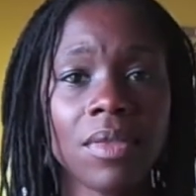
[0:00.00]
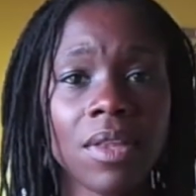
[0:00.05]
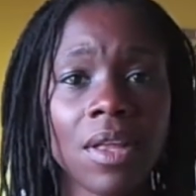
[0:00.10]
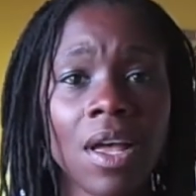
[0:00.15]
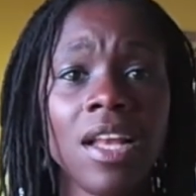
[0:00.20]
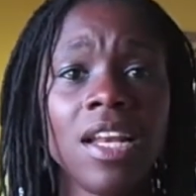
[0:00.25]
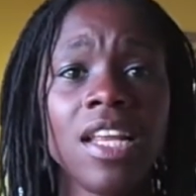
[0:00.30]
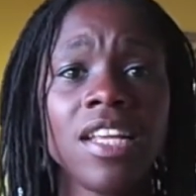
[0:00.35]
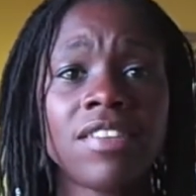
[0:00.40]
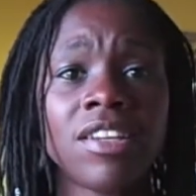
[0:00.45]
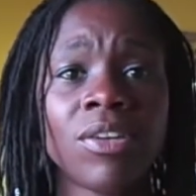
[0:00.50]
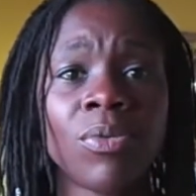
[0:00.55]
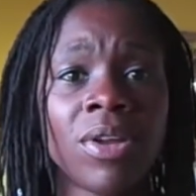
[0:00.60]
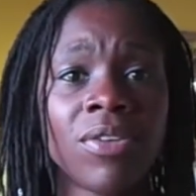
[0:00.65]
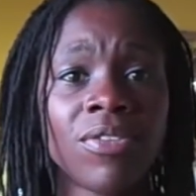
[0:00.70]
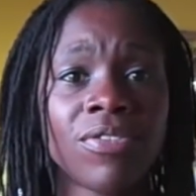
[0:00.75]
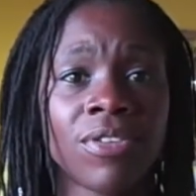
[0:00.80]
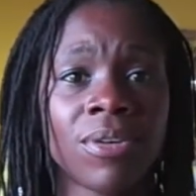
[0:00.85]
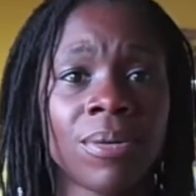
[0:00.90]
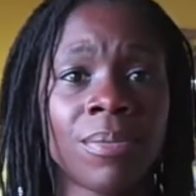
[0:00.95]
I literally
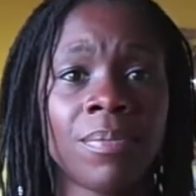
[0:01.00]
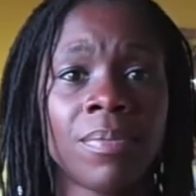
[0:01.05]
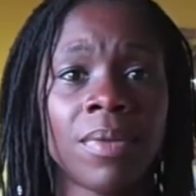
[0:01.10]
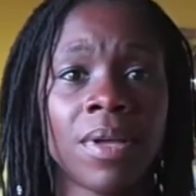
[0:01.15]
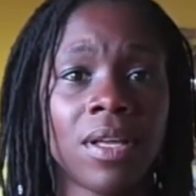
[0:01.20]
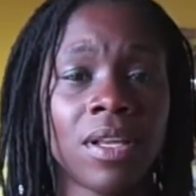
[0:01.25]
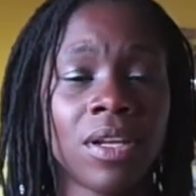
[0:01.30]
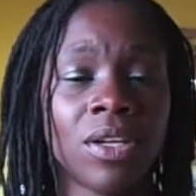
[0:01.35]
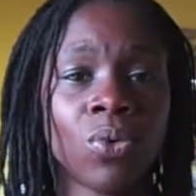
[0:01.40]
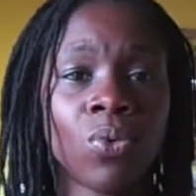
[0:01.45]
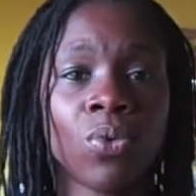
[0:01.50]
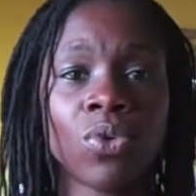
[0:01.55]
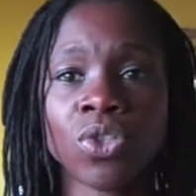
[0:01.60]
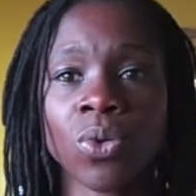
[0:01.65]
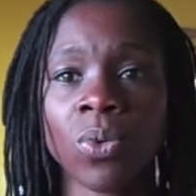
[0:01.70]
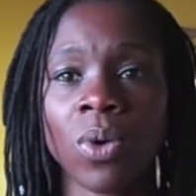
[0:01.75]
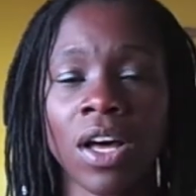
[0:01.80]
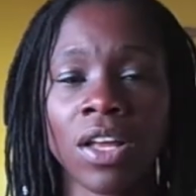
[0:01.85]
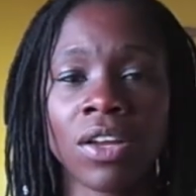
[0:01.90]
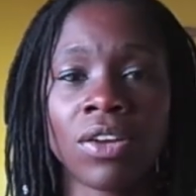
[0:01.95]
went from 0 to
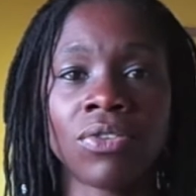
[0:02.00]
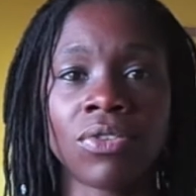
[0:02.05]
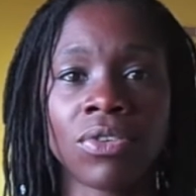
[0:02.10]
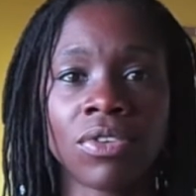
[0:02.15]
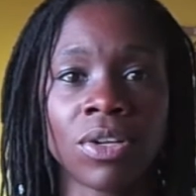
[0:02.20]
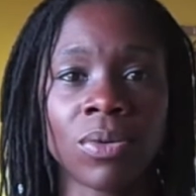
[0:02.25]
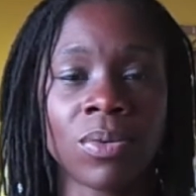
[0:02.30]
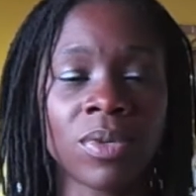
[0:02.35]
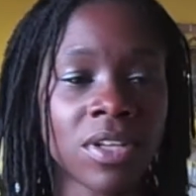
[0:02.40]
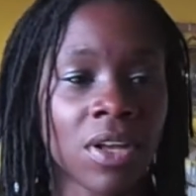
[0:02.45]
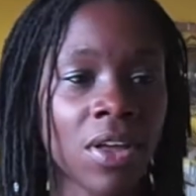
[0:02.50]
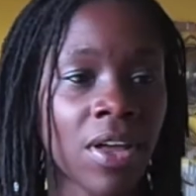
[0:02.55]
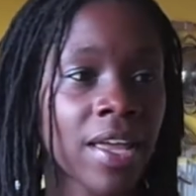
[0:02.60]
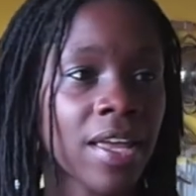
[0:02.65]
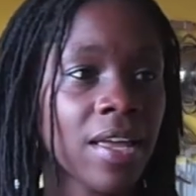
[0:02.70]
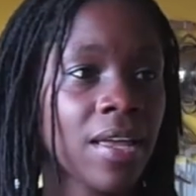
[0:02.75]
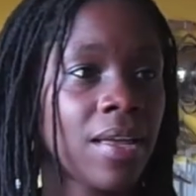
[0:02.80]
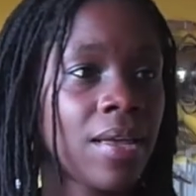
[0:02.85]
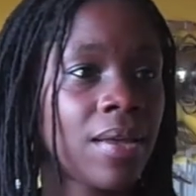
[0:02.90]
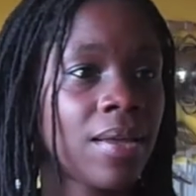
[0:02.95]
100. It was like,
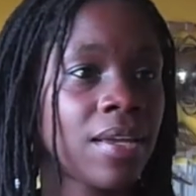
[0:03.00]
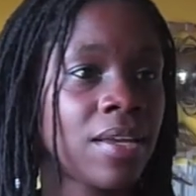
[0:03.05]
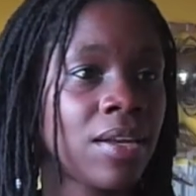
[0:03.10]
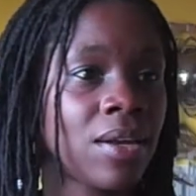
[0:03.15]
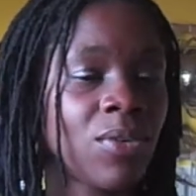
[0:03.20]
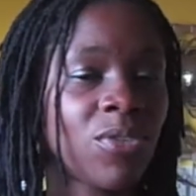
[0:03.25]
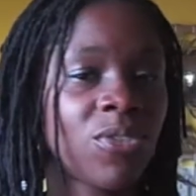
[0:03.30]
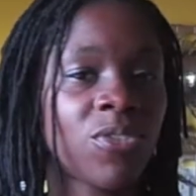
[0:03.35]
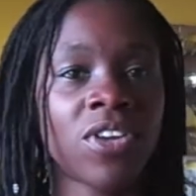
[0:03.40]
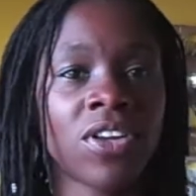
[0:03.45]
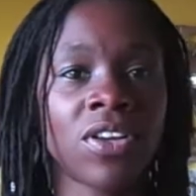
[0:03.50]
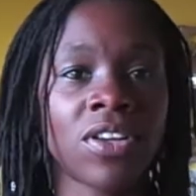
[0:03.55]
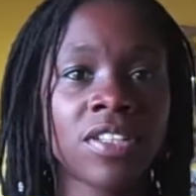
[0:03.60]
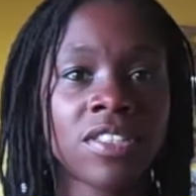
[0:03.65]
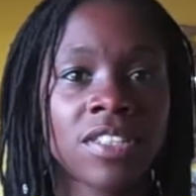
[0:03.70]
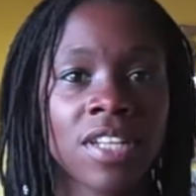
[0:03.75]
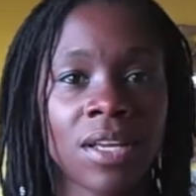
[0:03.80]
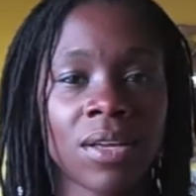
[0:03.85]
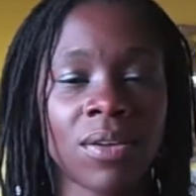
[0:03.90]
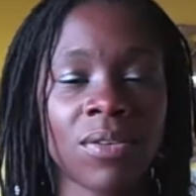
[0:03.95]
first
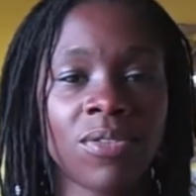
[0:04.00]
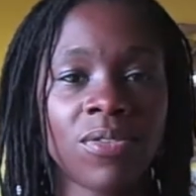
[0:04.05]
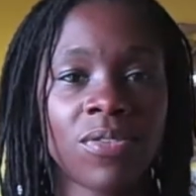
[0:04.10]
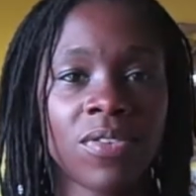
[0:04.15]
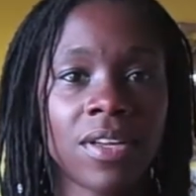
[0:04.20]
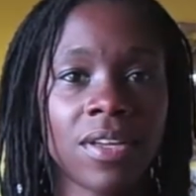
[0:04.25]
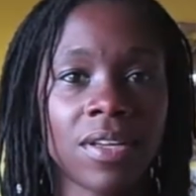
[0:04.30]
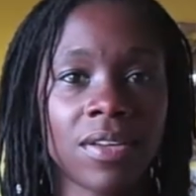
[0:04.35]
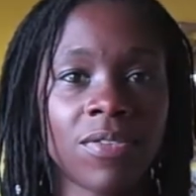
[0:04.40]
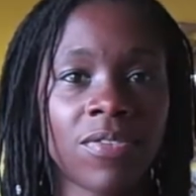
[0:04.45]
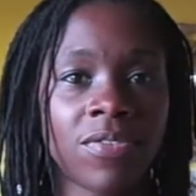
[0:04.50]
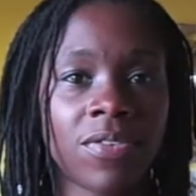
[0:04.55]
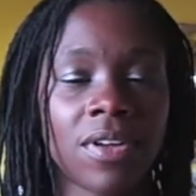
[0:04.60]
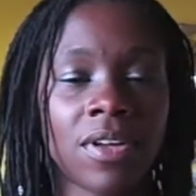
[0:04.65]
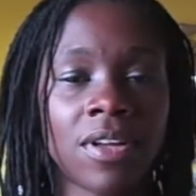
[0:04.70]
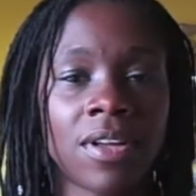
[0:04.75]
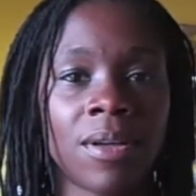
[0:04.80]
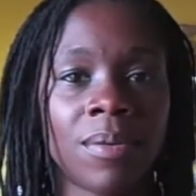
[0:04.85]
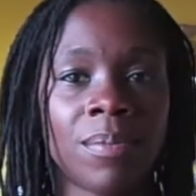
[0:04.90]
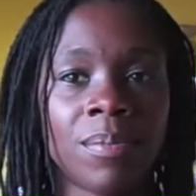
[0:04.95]
day of
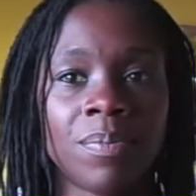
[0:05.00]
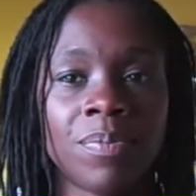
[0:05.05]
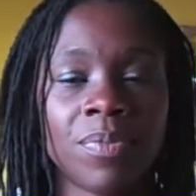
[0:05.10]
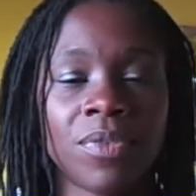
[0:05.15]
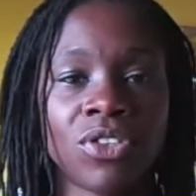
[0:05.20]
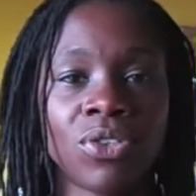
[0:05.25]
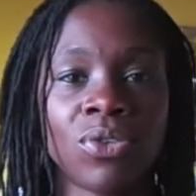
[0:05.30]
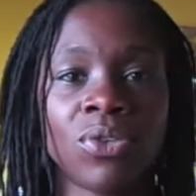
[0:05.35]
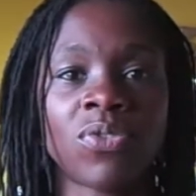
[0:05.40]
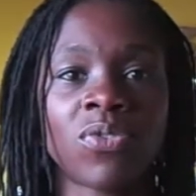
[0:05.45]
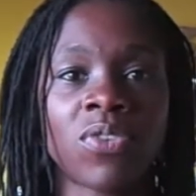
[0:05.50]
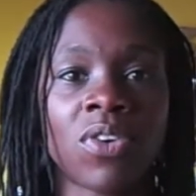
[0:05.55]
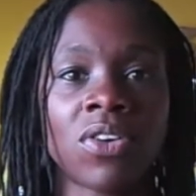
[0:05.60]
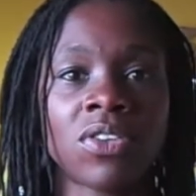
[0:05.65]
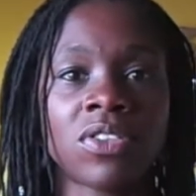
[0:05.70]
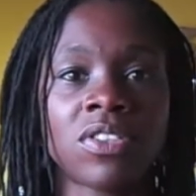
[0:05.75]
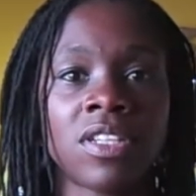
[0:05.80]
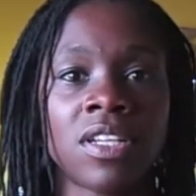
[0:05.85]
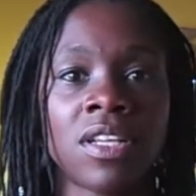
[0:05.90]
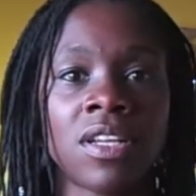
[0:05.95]
juice
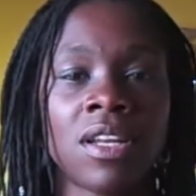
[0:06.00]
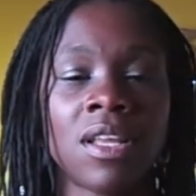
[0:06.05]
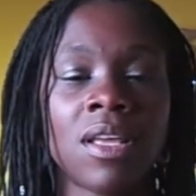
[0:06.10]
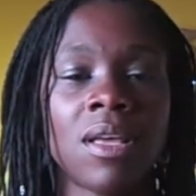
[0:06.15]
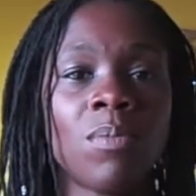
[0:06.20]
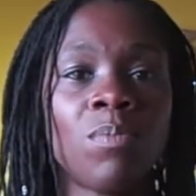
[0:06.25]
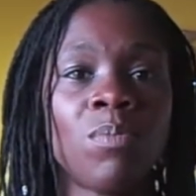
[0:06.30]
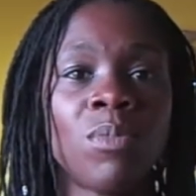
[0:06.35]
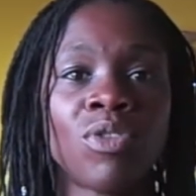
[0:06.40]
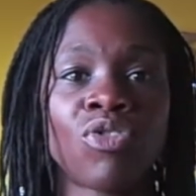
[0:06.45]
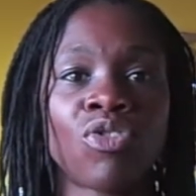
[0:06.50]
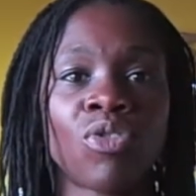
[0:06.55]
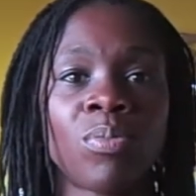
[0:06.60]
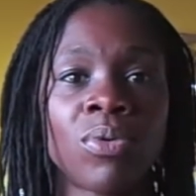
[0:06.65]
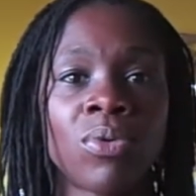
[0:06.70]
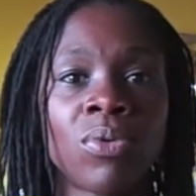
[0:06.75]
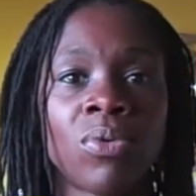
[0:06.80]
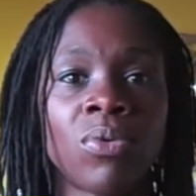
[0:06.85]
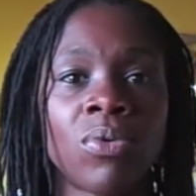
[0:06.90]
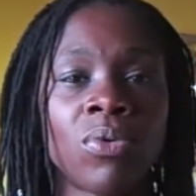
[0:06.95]
fasting,
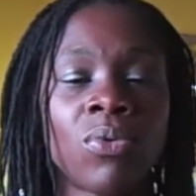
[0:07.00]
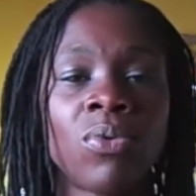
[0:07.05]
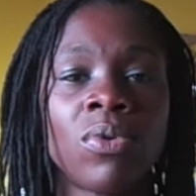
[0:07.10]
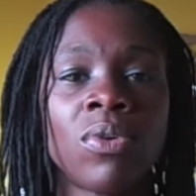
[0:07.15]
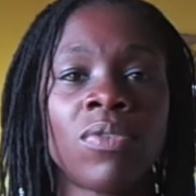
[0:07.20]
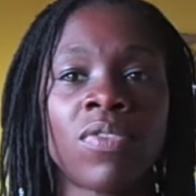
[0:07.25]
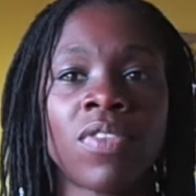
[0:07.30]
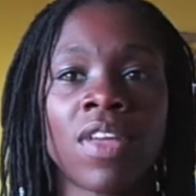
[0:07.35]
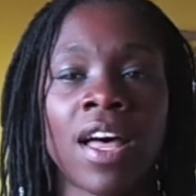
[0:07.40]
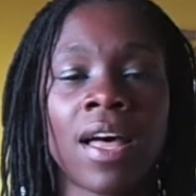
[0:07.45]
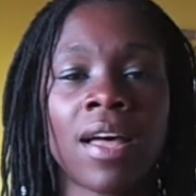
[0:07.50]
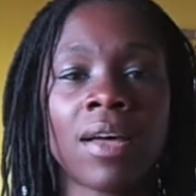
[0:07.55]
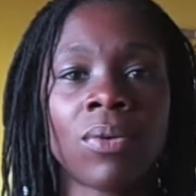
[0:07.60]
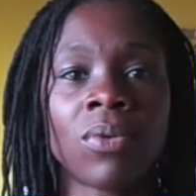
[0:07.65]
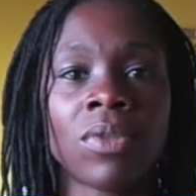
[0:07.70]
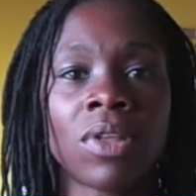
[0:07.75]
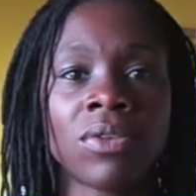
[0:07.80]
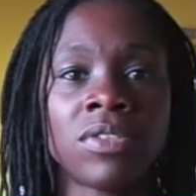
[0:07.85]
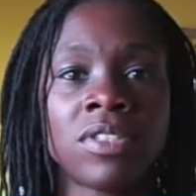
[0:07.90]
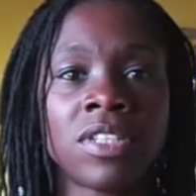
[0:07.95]
miserable, all of that, all
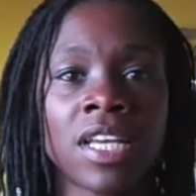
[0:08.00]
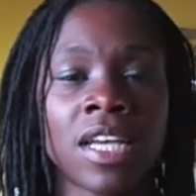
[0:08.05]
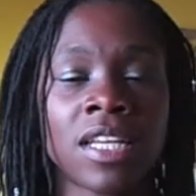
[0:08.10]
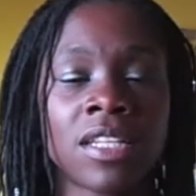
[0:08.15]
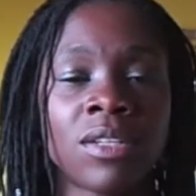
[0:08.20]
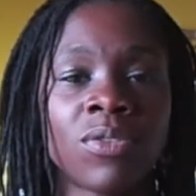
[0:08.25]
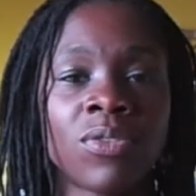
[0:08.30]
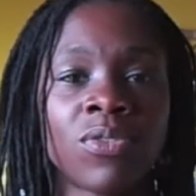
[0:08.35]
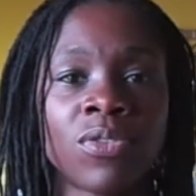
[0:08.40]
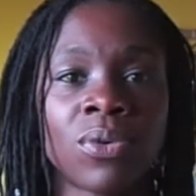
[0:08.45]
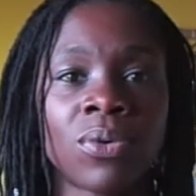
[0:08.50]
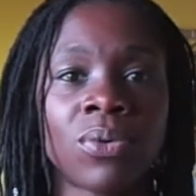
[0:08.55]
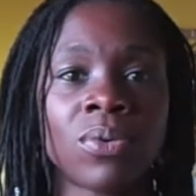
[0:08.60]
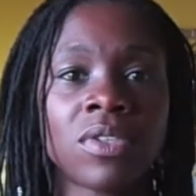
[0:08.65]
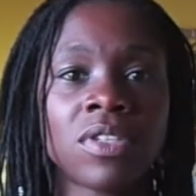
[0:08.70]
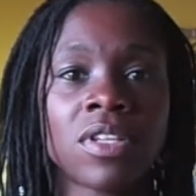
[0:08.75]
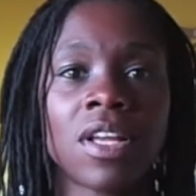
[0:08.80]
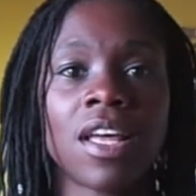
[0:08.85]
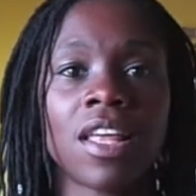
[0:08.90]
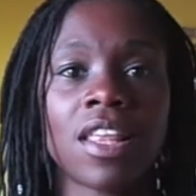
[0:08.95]
those negative
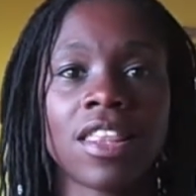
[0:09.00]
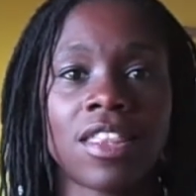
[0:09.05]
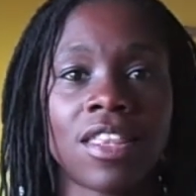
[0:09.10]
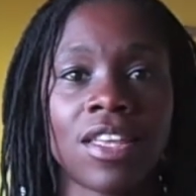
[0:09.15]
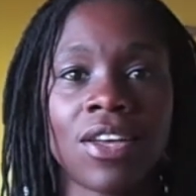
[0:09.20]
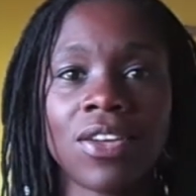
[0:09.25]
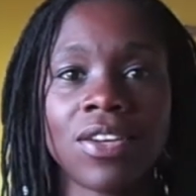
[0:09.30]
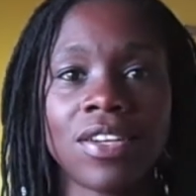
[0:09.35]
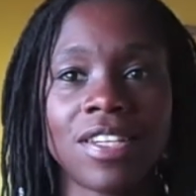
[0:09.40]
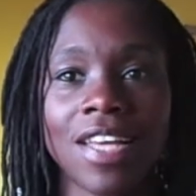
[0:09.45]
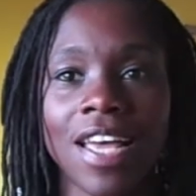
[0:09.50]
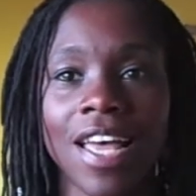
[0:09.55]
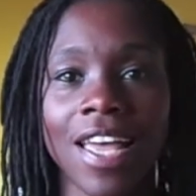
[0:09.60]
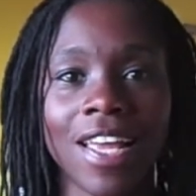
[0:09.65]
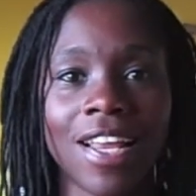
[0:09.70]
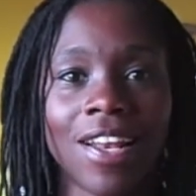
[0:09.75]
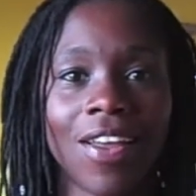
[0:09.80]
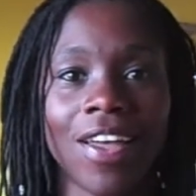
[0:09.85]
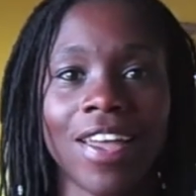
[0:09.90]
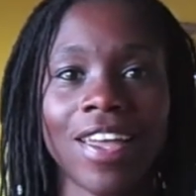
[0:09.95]
thoughts, third day,
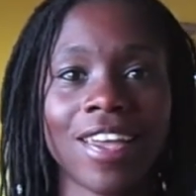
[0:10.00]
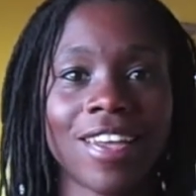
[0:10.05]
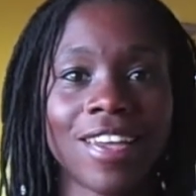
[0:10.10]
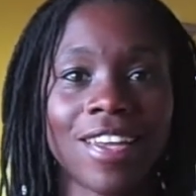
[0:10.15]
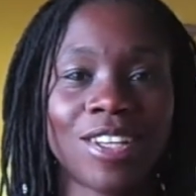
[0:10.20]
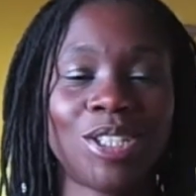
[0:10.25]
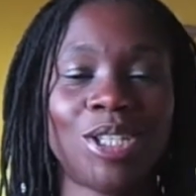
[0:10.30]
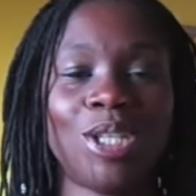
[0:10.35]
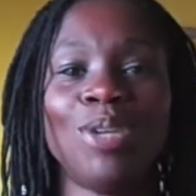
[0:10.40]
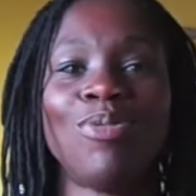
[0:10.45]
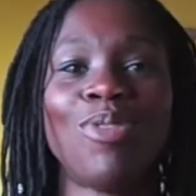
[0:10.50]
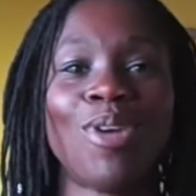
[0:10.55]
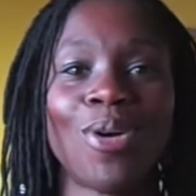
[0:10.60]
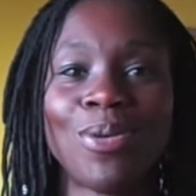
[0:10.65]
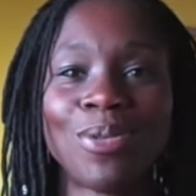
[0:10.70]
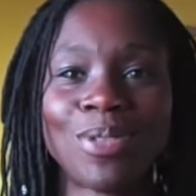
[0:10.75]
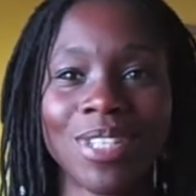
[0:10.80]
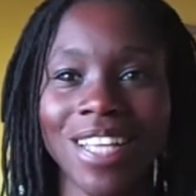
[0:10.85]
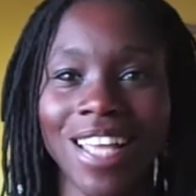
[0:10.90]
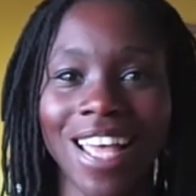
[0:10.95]
like she
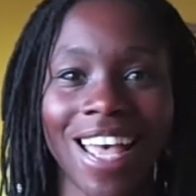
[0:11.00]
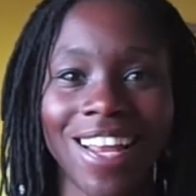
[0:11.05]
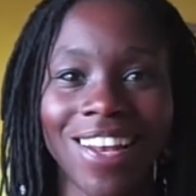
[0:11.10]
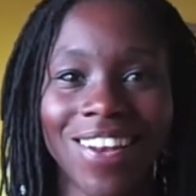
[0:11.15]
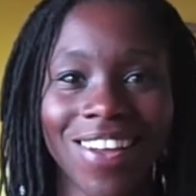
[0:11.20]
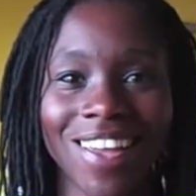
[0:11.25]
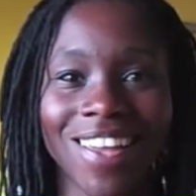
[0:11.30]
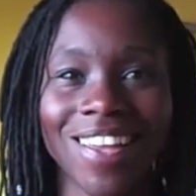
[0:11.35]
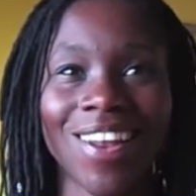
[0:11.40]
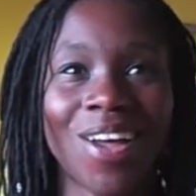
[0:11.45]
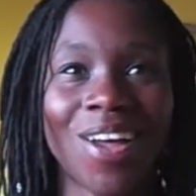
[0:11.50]
rose again, like your